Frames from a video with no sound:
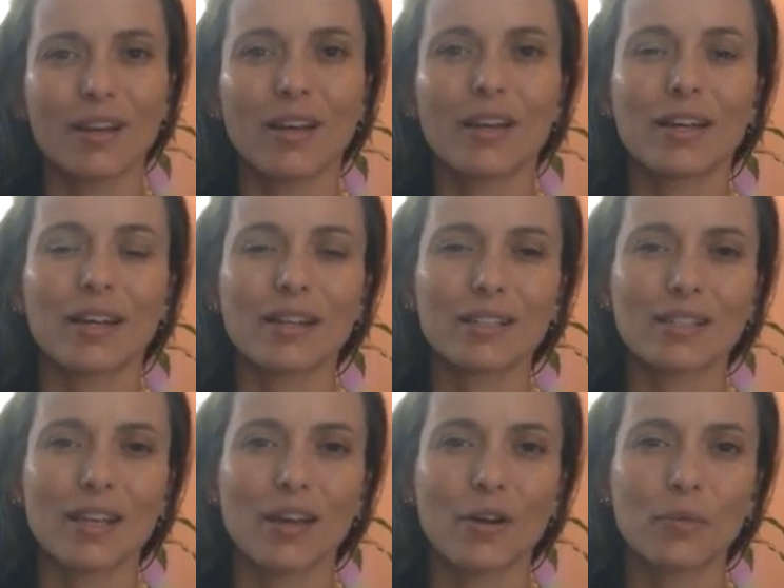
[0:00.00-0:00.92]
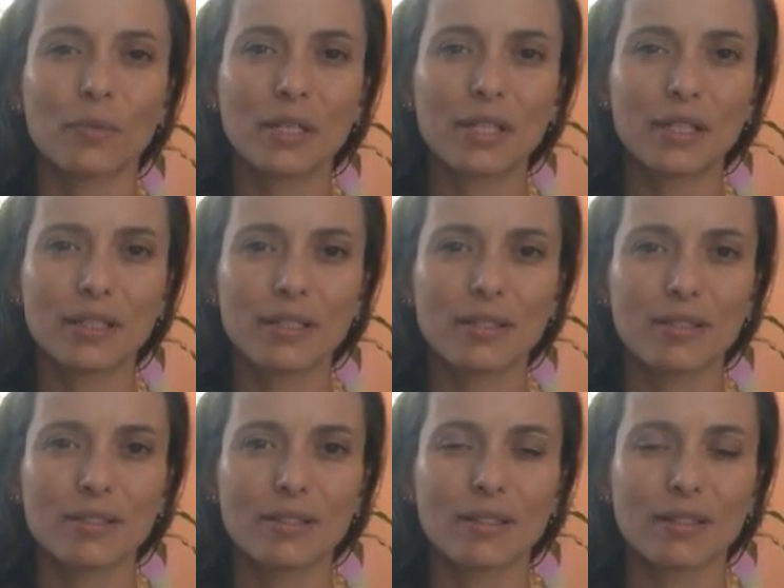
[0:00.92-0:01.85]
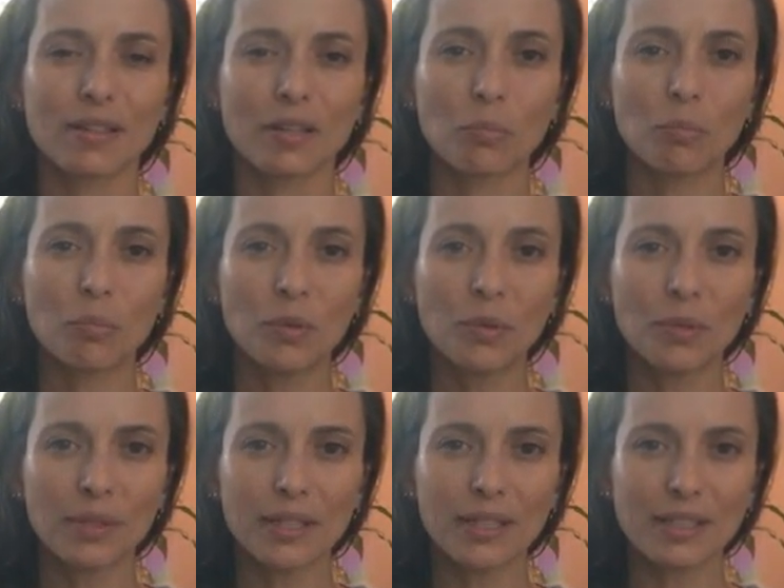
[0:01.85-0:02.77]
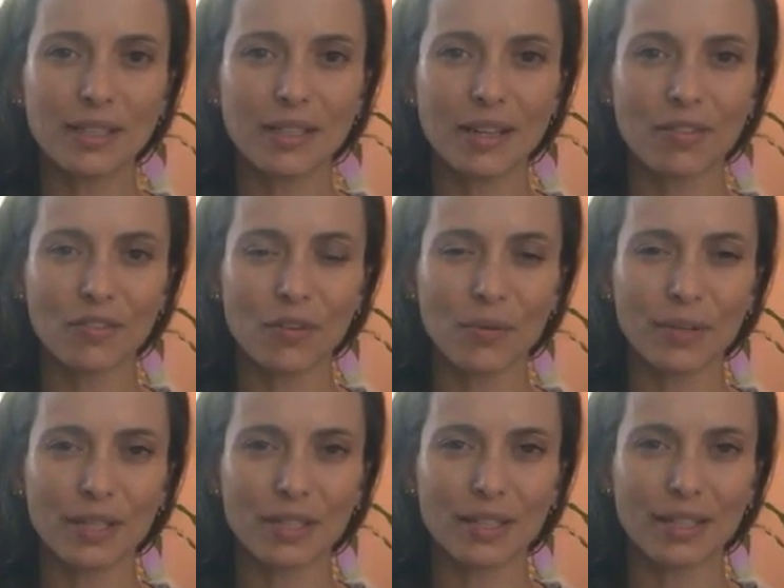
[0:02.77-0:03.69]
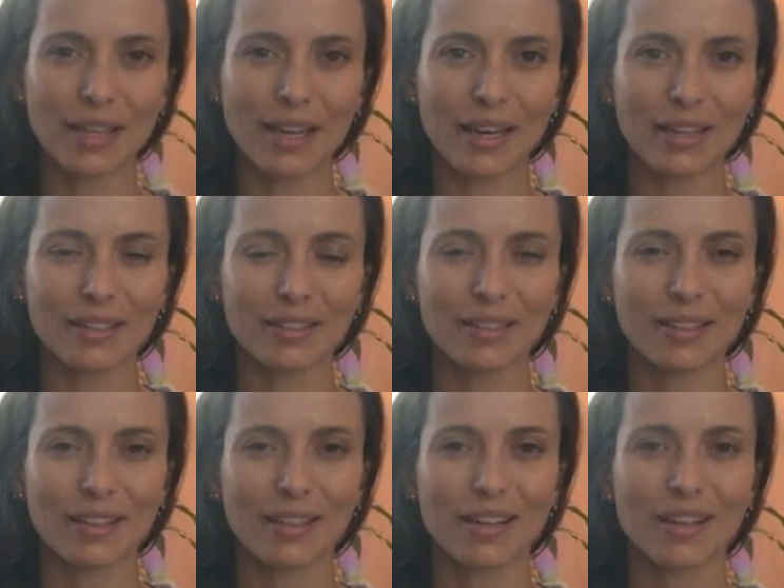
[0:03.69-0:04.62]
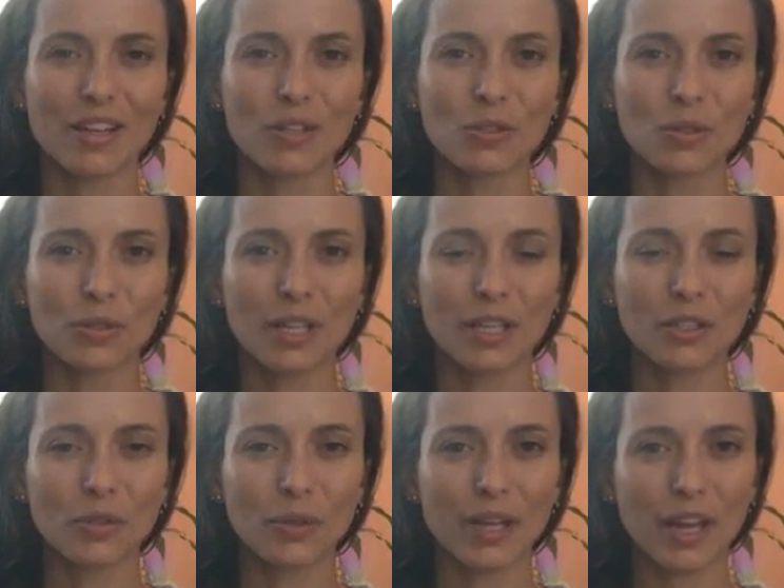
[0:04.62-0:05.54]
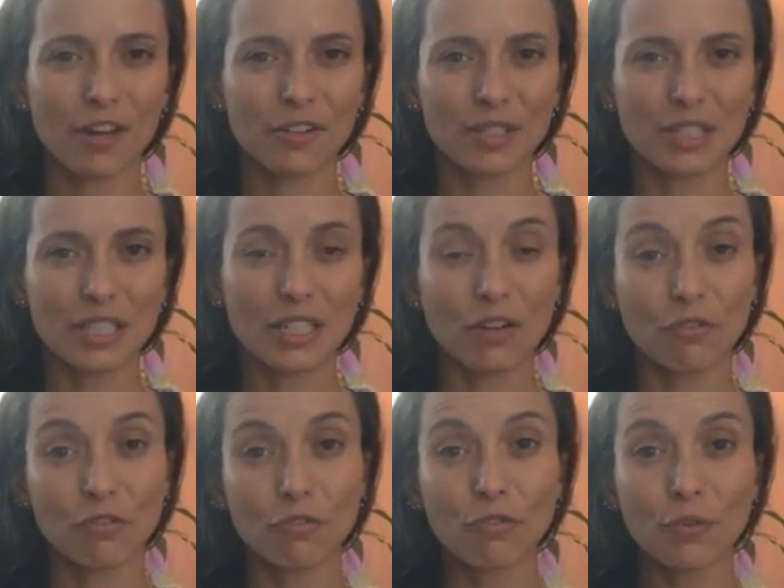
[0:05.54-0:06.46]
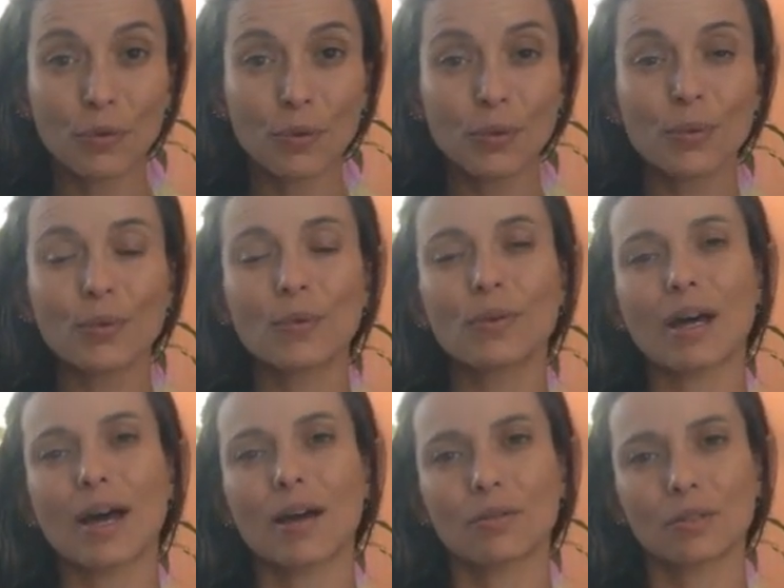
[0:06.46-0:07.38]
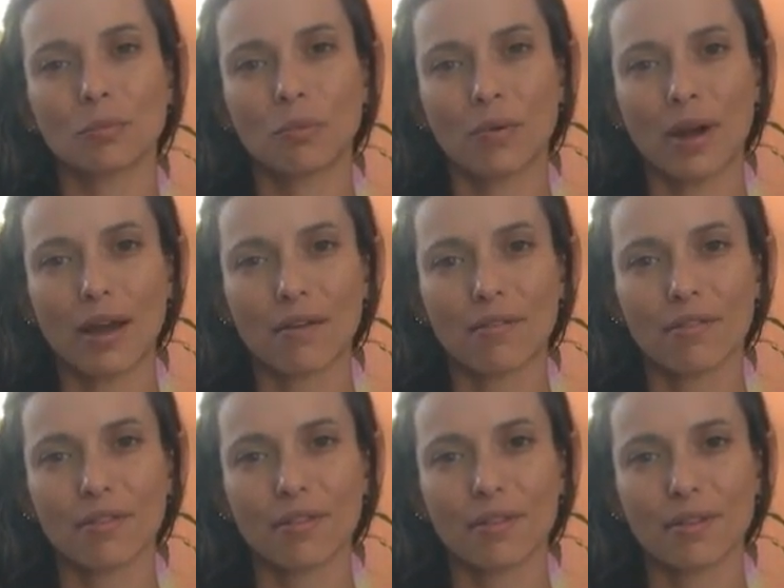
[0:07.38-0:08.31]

And exhale, releasing and pulling the navel in again. So then you guarantee a full out breath.